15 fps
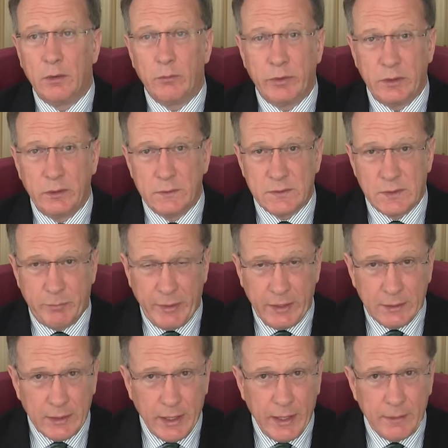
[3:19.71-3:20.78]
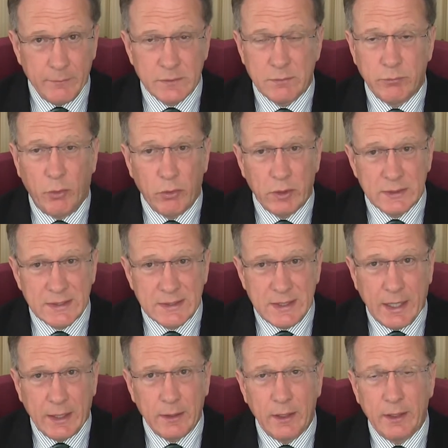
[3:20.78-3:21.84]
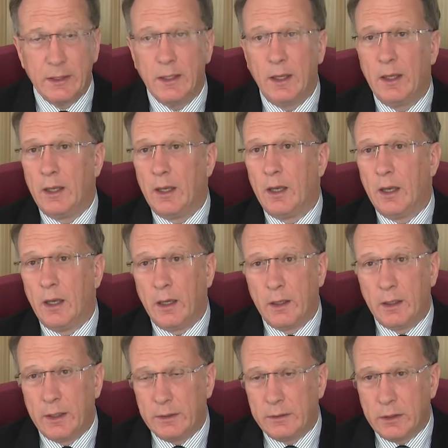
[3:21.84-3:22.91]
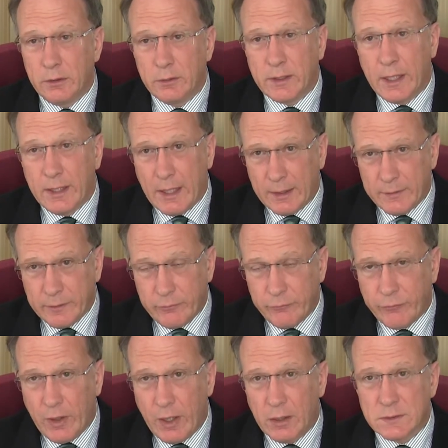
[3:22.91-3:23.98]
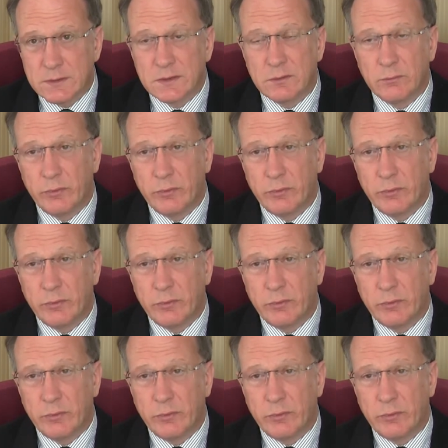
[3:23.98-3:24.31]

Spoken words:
We use the big names, Morgan Stanley, in the UK and in France.